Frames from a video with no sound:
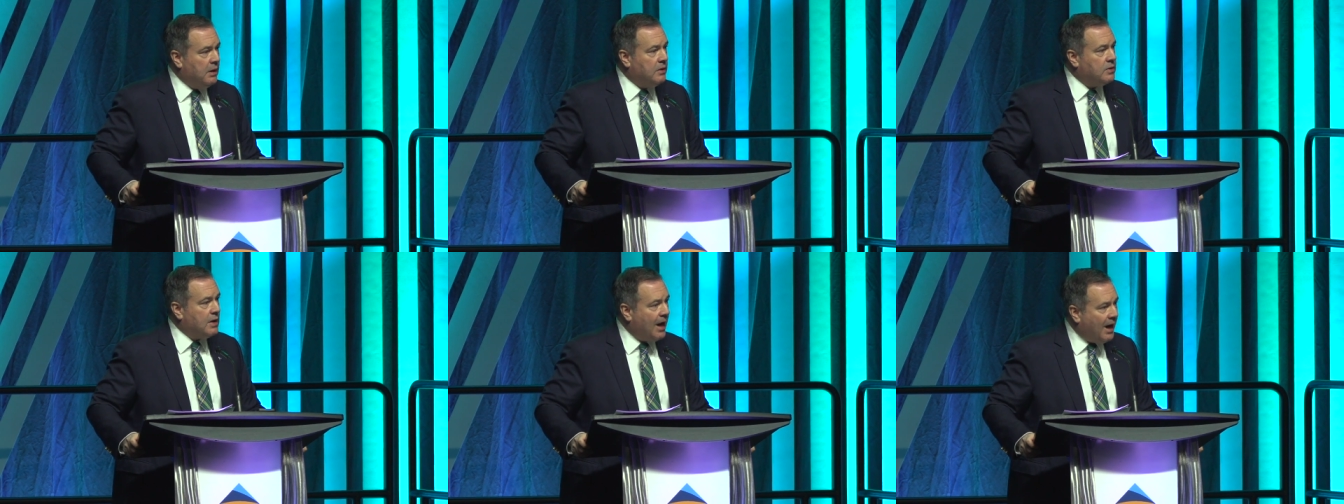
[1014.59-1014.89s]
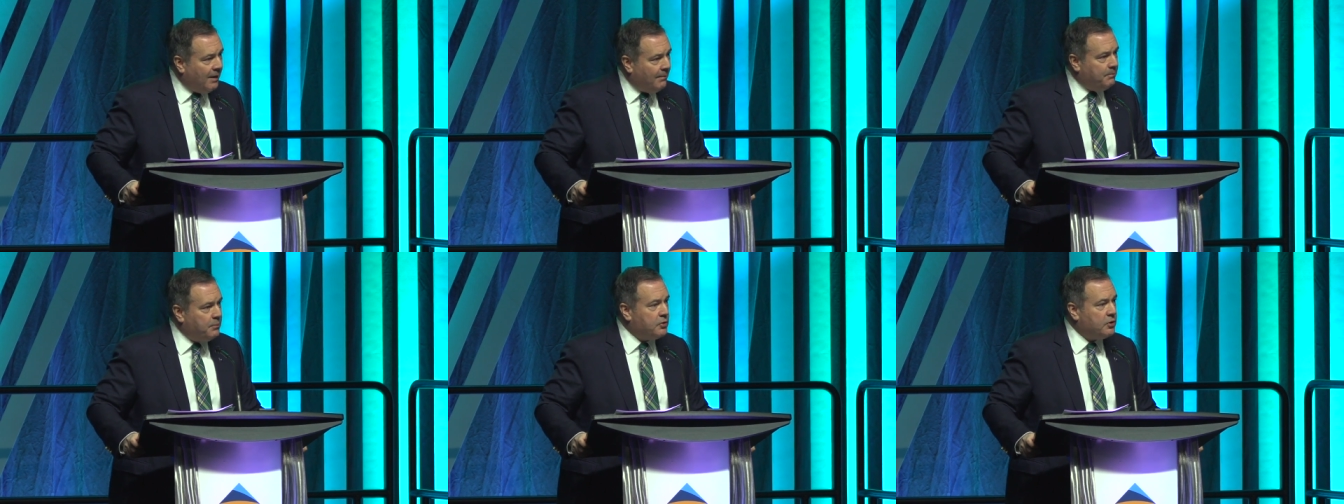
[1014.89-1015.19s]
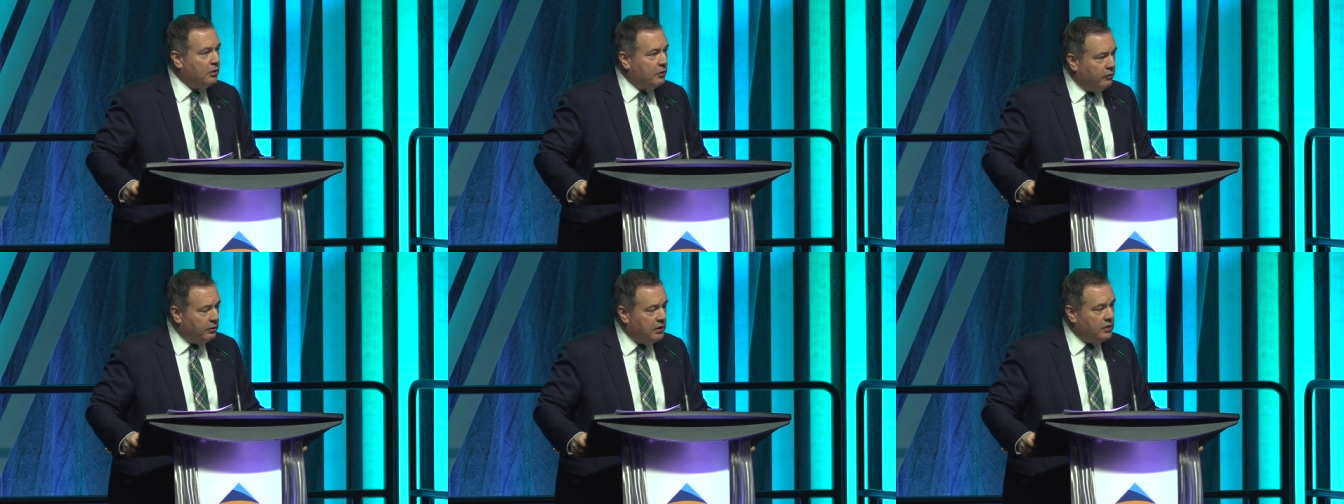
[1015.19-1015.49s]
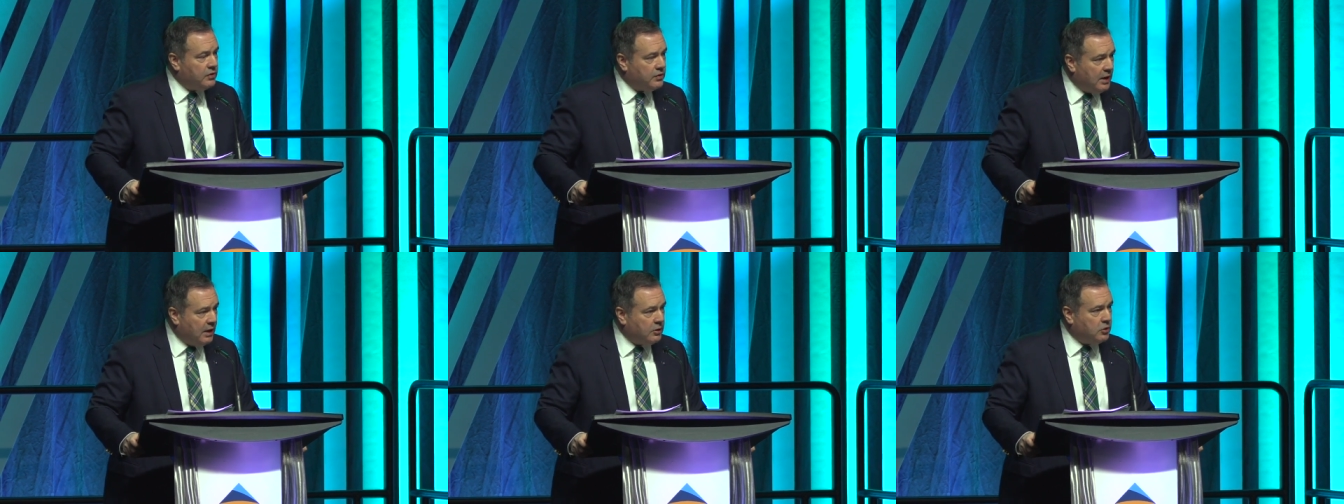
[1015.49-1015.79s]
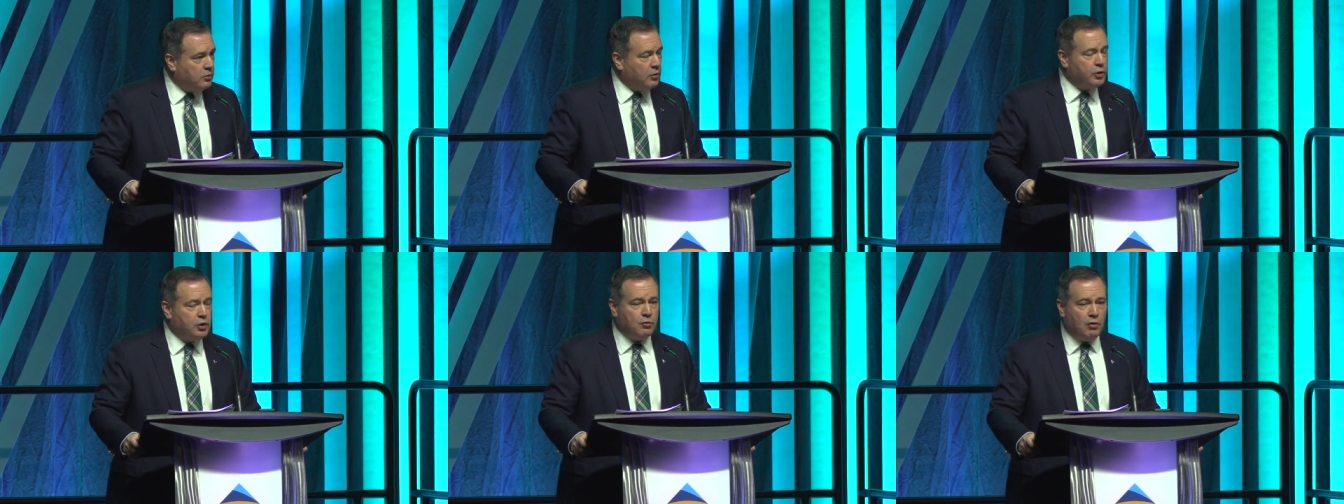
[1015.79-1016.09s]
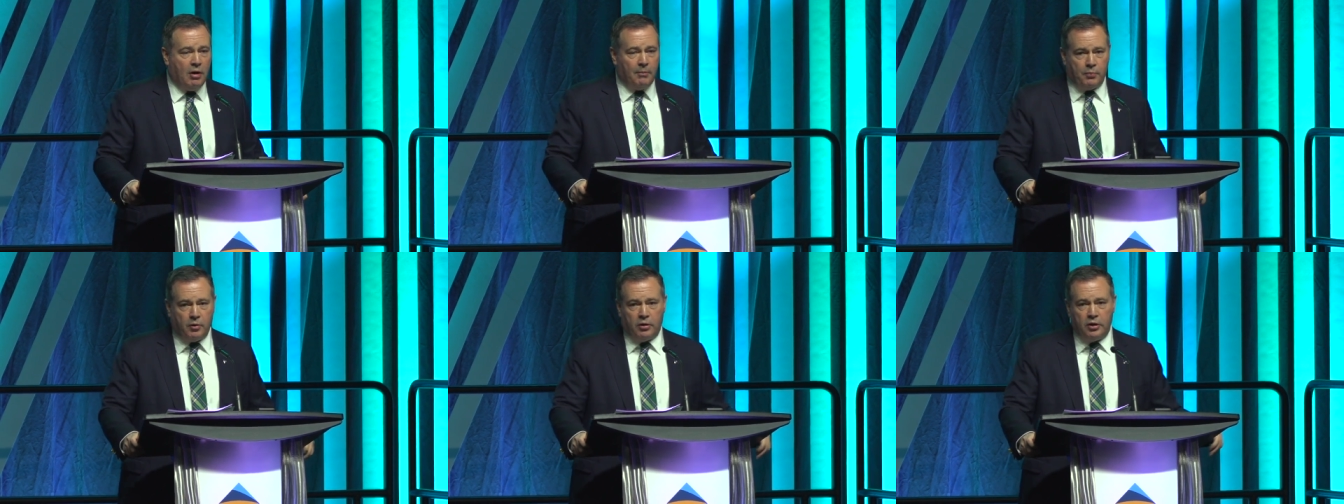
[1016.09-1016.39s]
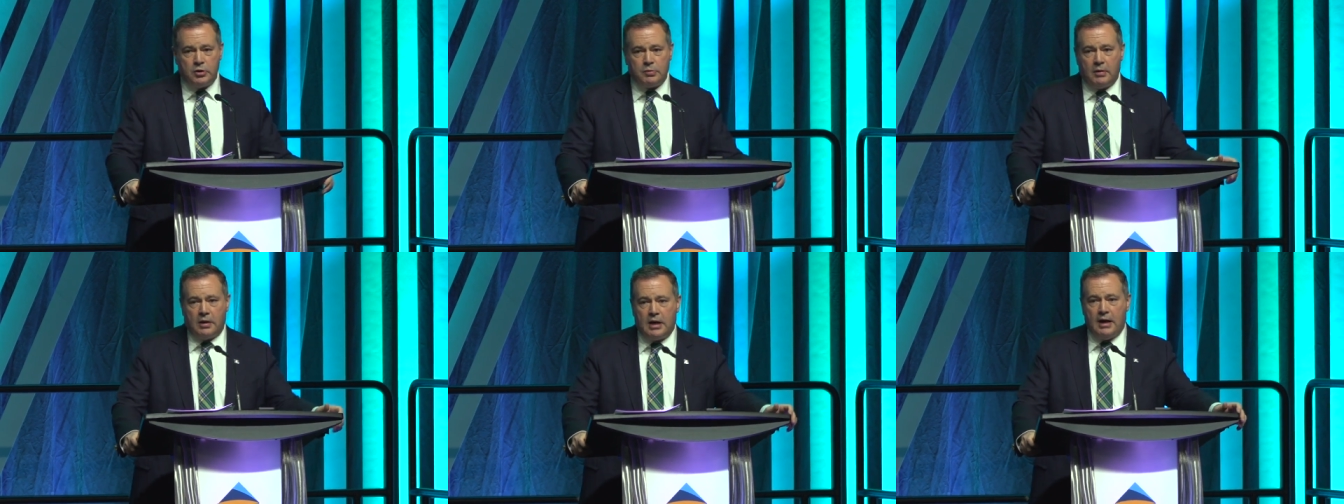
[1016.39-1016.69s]
It's absolutely central to
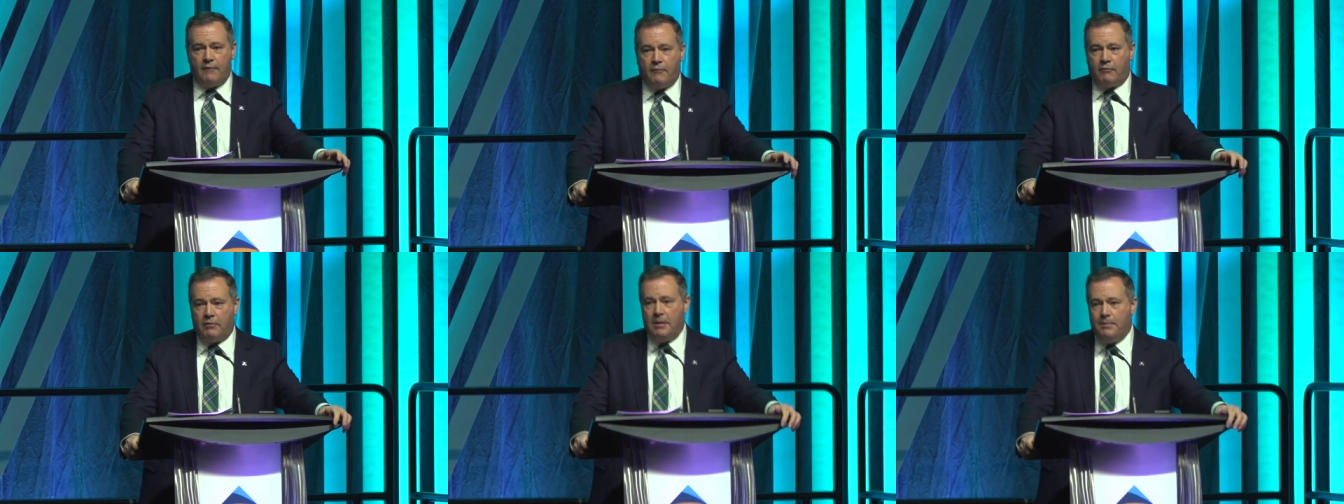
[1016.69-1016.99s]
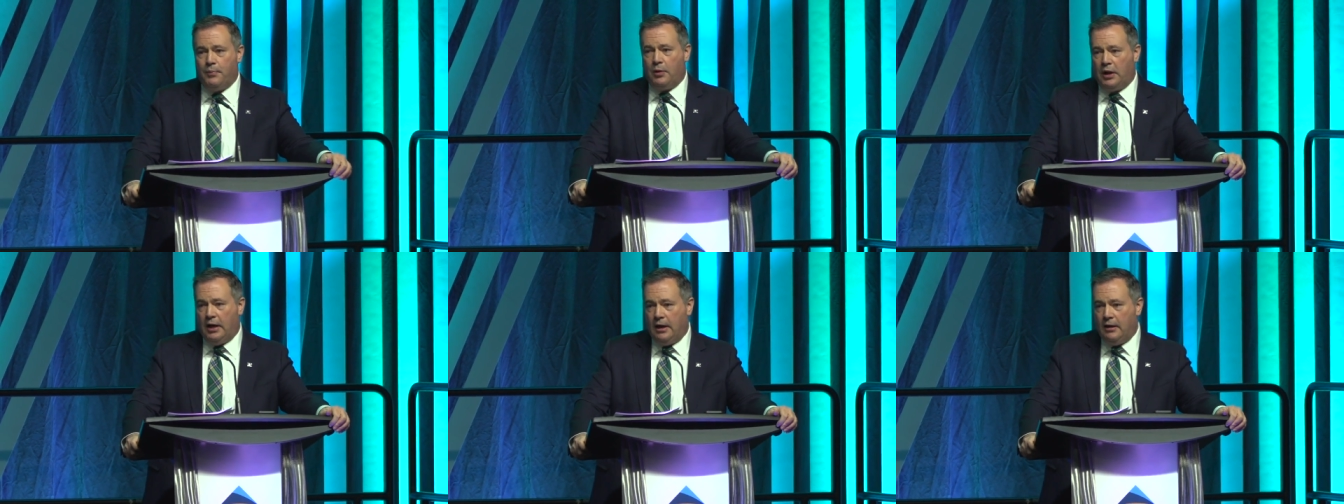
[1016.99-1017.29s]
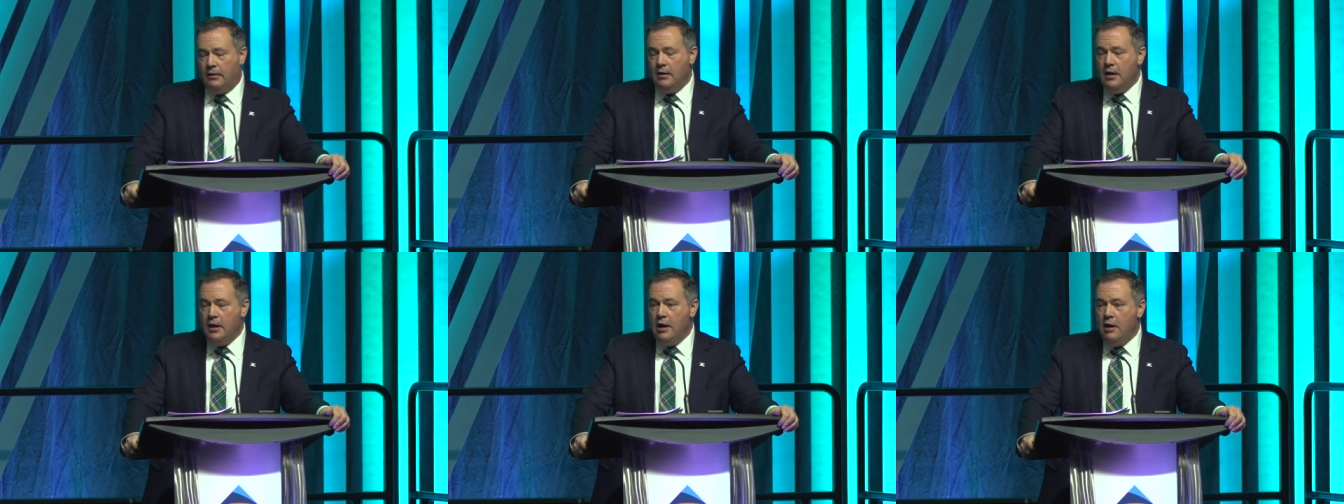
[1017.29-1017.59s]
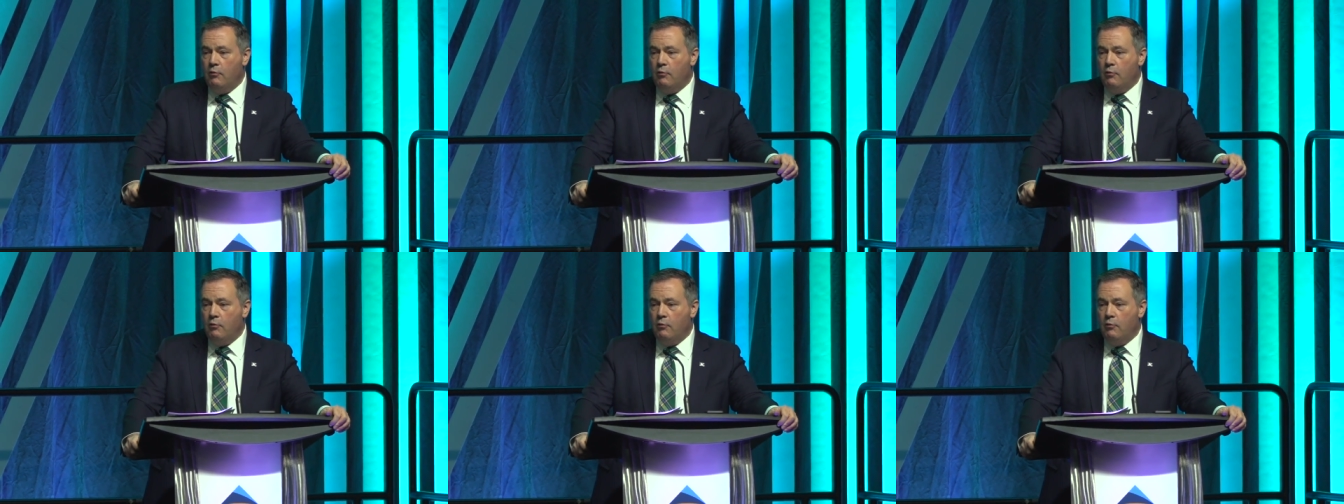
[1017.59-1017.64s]
Alberta's recovery plan,